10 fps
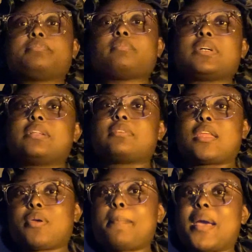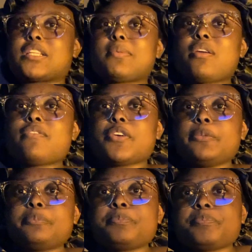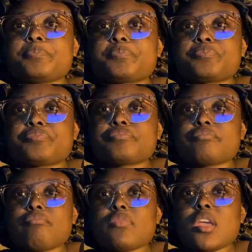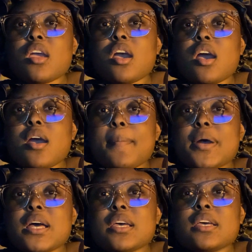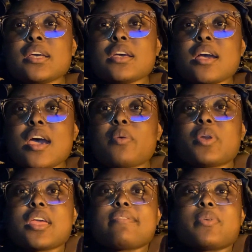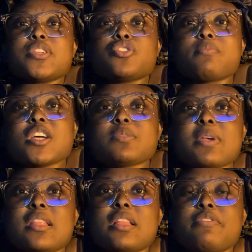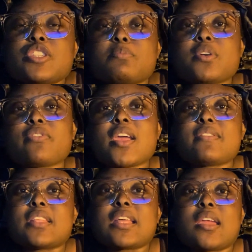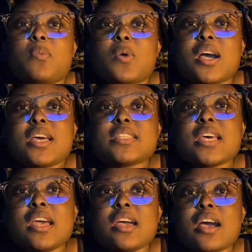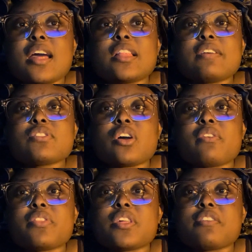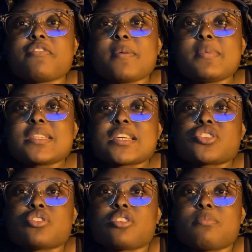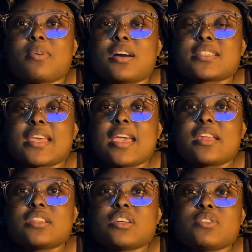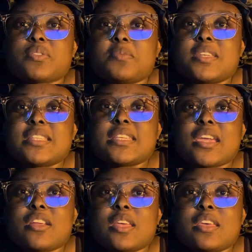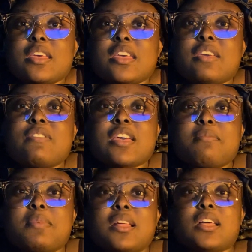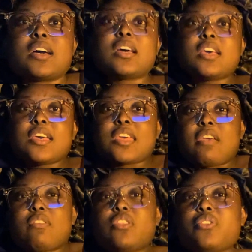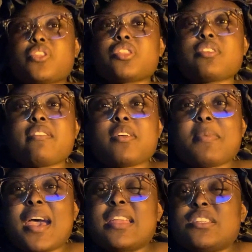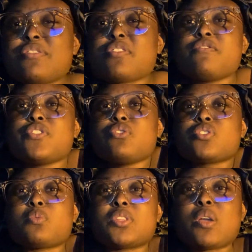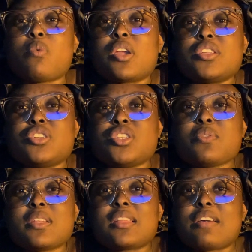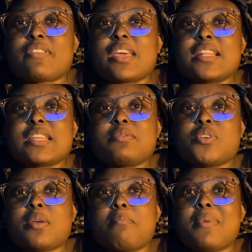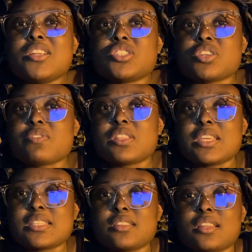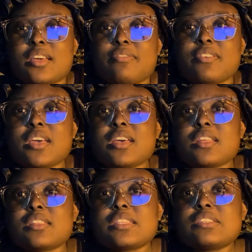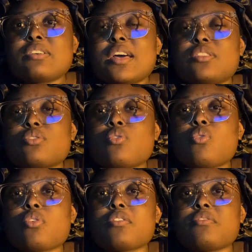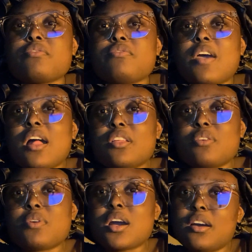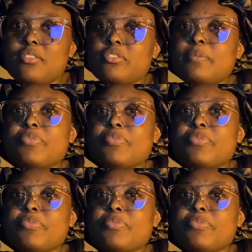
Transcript: But anyway, back to my review. I don't want to give away too much, but I love this book for everything that it was. I loved all of the feminist/girl boss anecdotes from Daisy, Karen, even Camila. Even though the three of them had different views on what they wanted to do in life and ended up doing much different things in life, they still had the core value of,